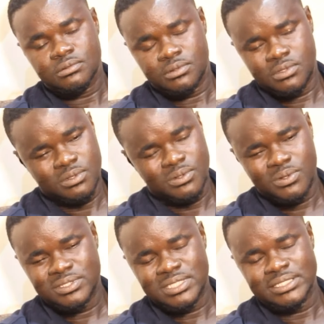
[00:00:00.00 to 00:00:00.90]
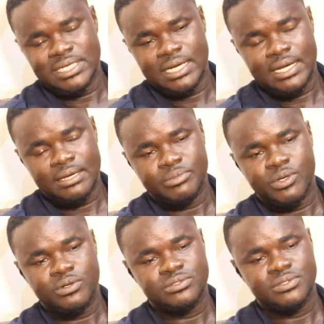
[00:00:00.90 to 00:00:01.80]
No, not a janka.
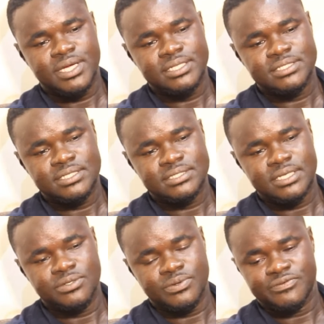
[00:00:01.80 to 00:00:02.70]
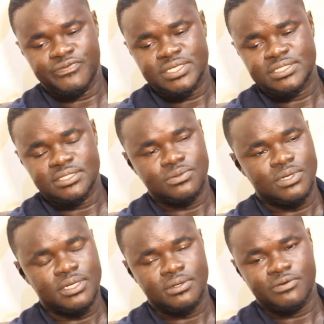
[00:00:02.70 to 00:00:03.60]
Because you can't say you invest in
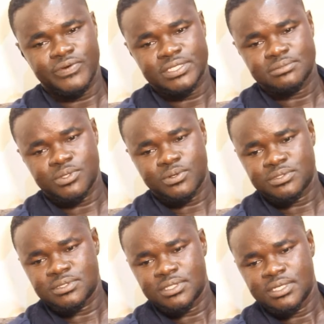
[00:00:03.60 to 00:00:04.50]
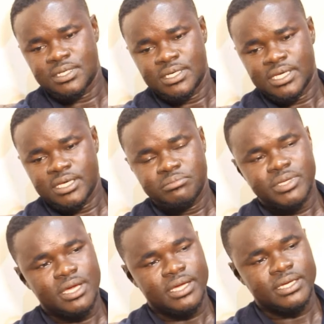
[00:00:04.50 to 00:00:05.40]
only orphans. Because
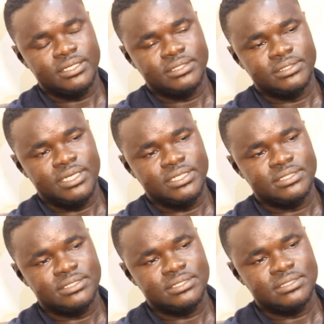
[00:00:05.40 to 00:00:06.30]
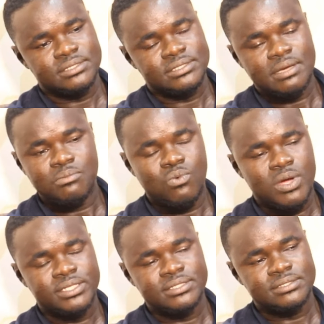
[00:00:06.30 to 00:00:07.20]
maybe there is
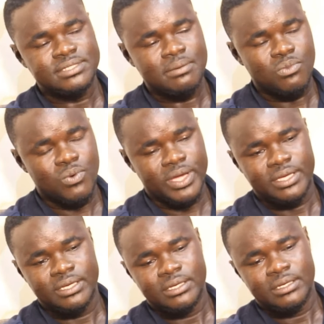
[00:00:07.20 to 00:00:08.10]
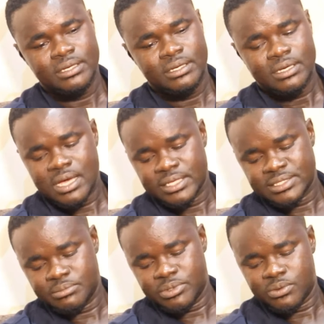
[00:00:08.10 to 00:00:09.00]
someone somewhere. I
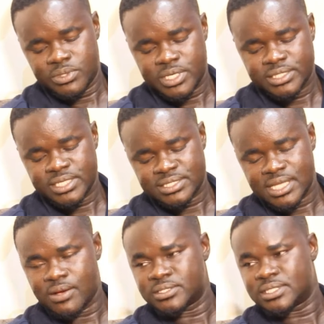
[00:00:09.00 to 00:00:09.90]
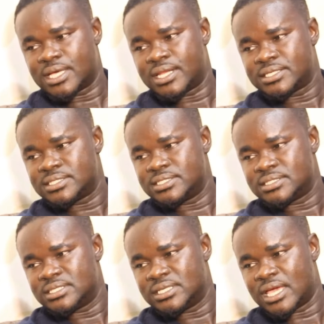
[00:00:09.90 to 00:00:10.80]
say, be here just 1,000 Ghana
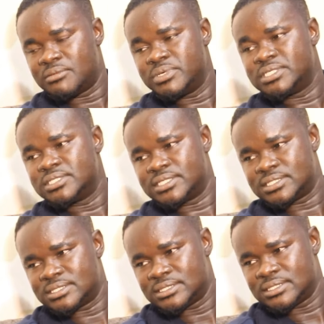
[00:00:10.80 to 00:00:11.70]
cities, they are business.